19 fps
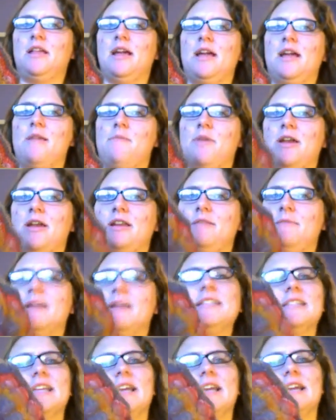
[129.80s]
But the Lion
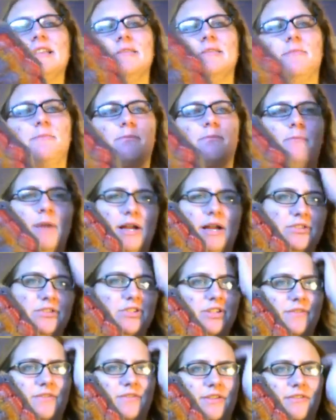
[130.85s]
Brand Amazing has a
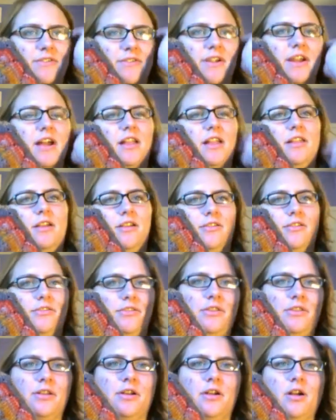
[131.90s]
bunch of different
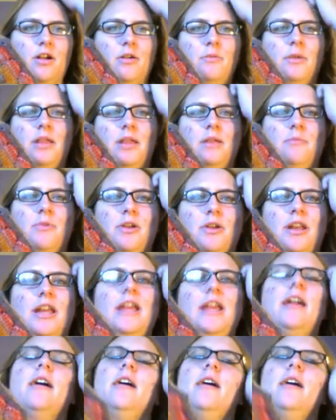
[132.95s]
colors that are all really
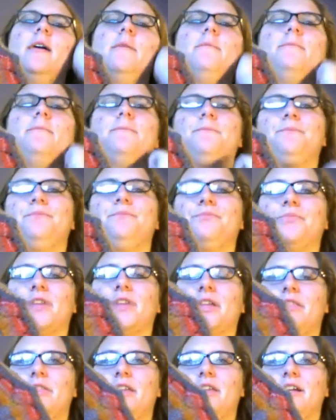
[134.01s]
pretty.
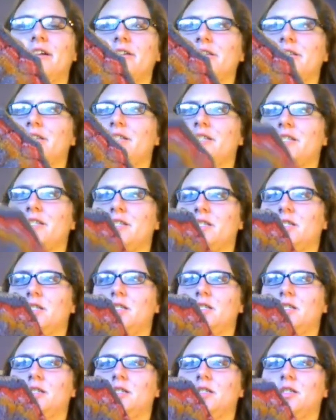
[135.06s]

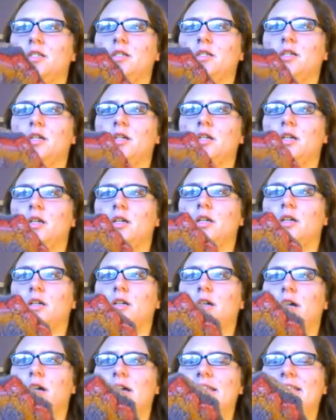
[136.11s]
There's,
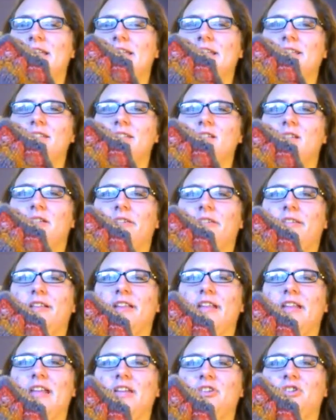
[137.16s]
I think it's
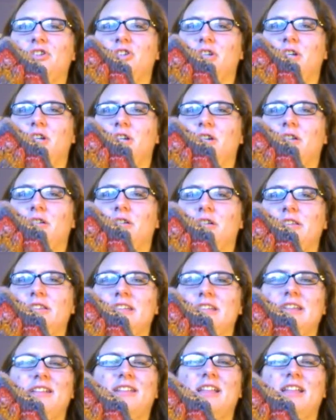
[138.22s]
called Glacier.
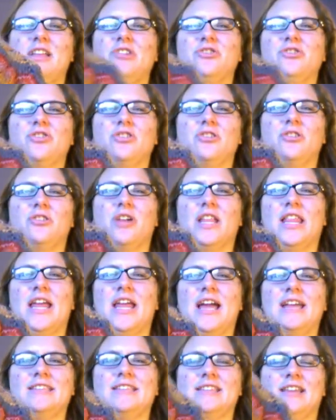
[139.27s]
It's like Glacier
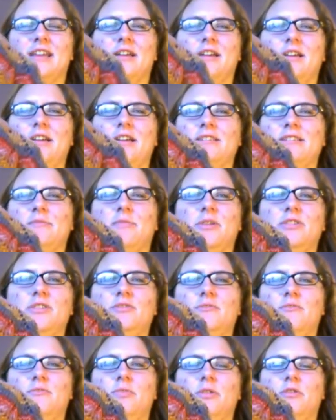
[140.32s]
or Alaska. It's
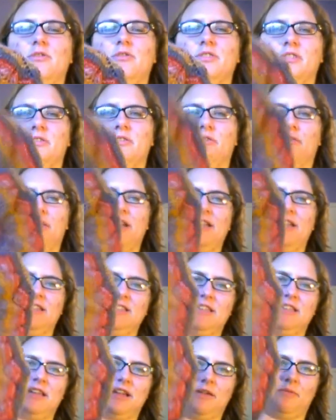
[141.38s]
a bunch of blues and
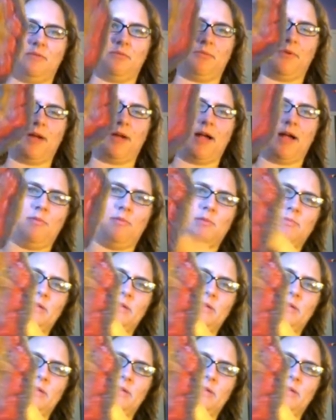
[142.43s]
greens, and I would